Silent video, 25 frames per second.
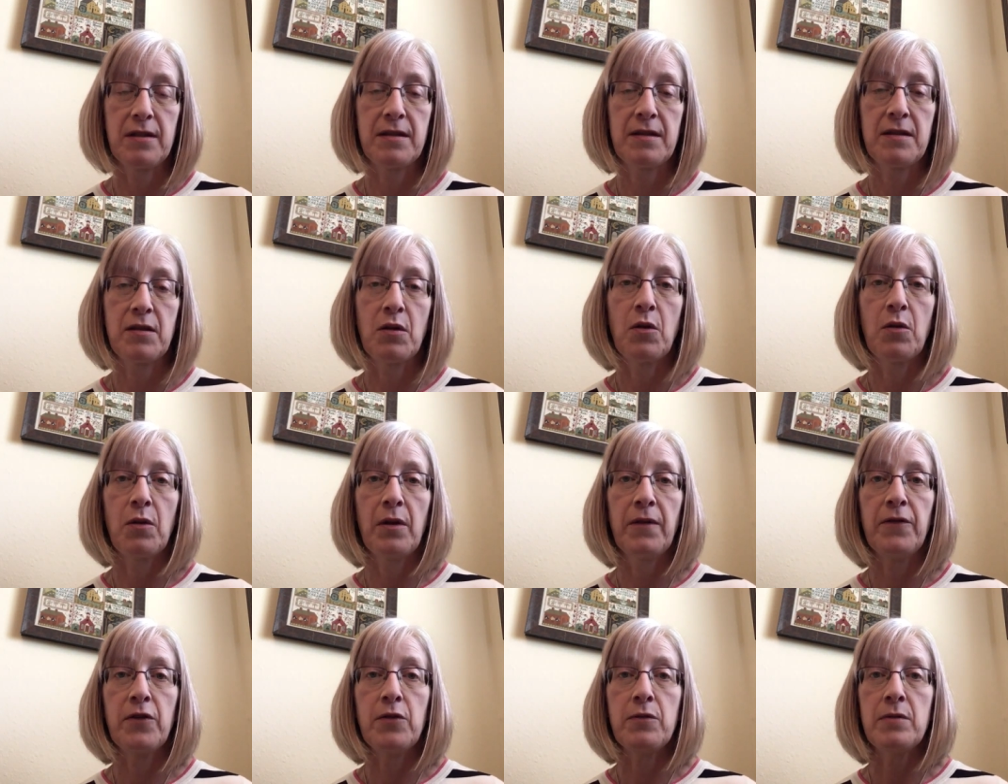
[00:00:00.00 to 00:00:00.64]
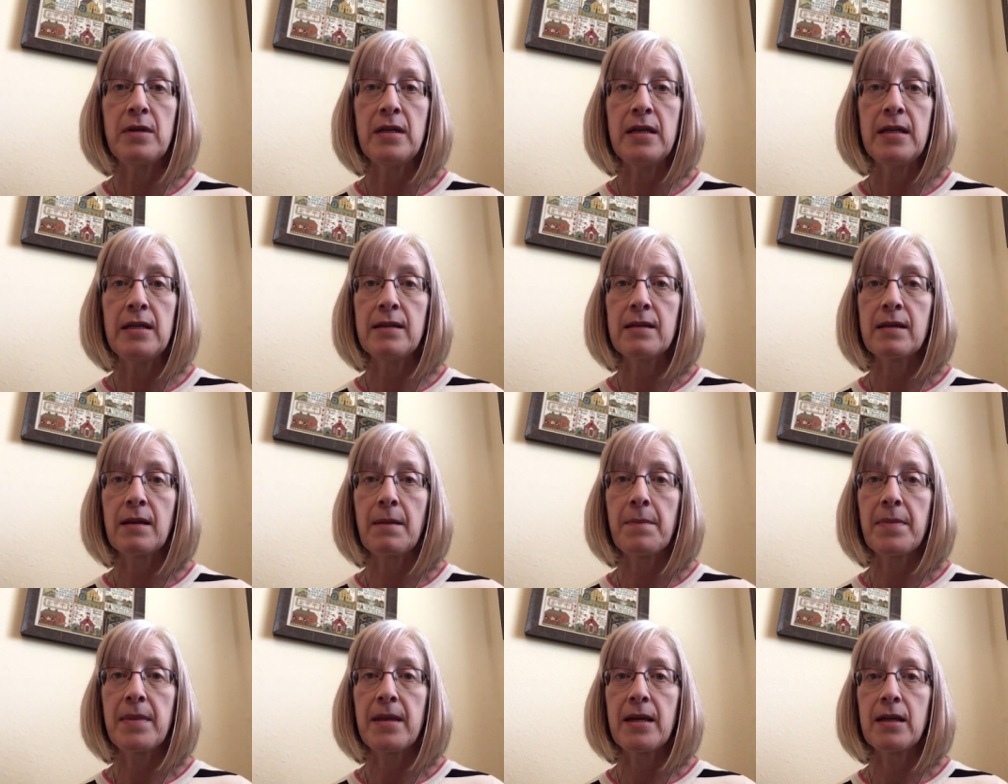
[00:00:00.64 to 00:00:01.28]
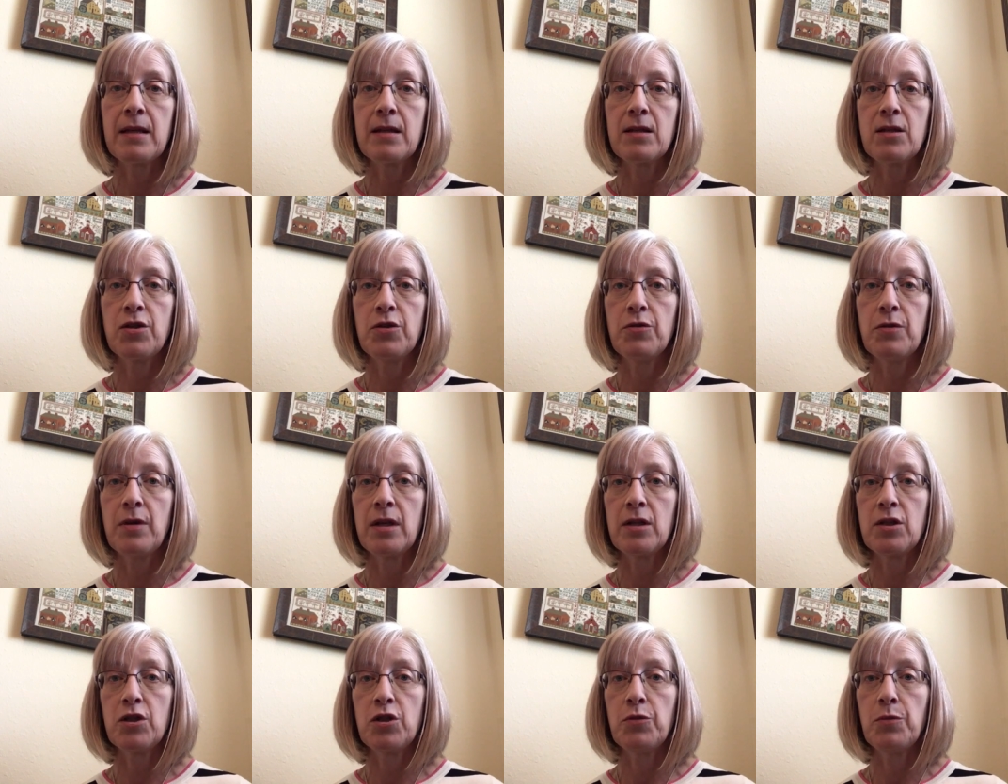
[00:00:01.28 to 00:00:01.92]
So if you need something to
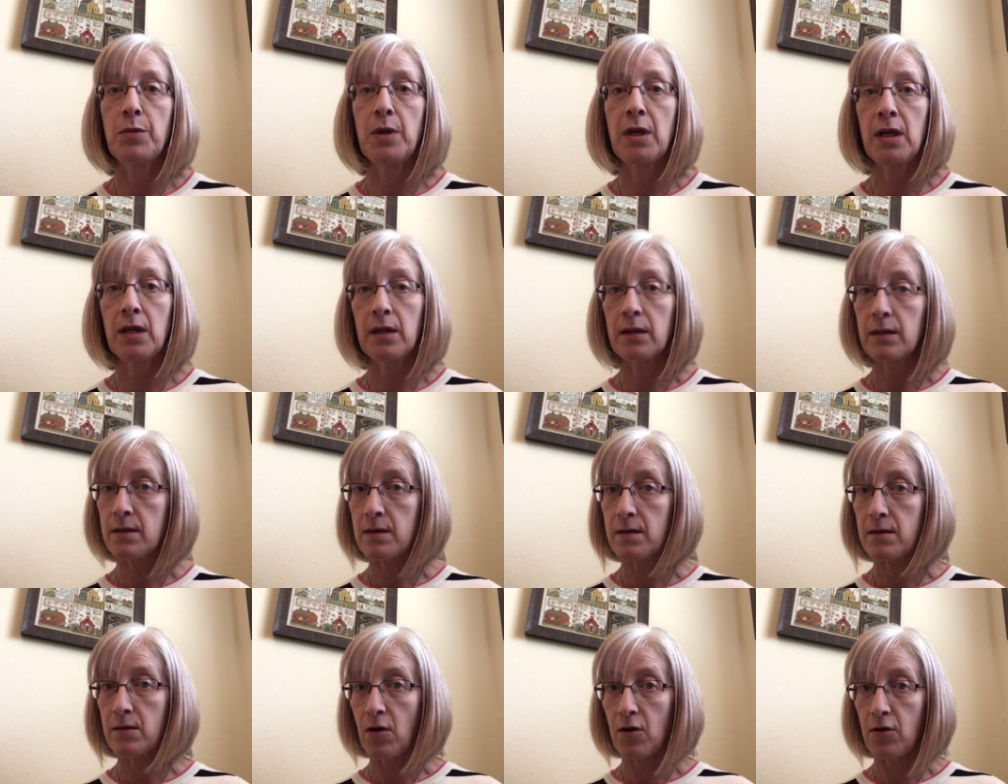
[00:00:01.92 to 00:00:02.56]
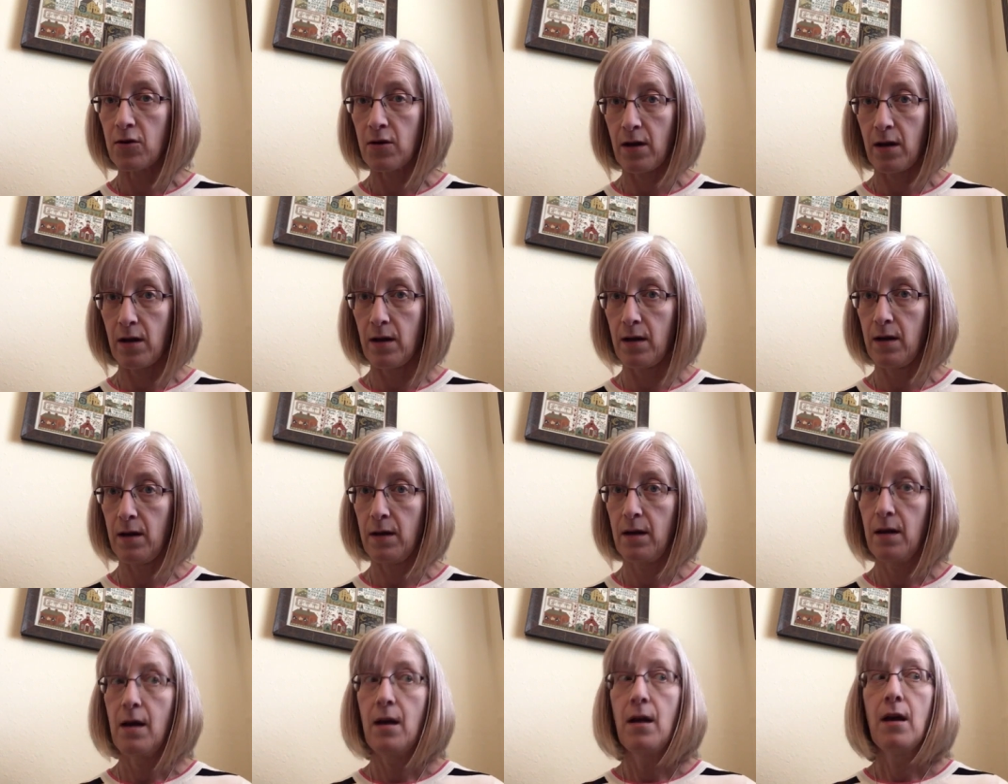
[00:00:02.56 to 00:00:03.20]
get you kick-started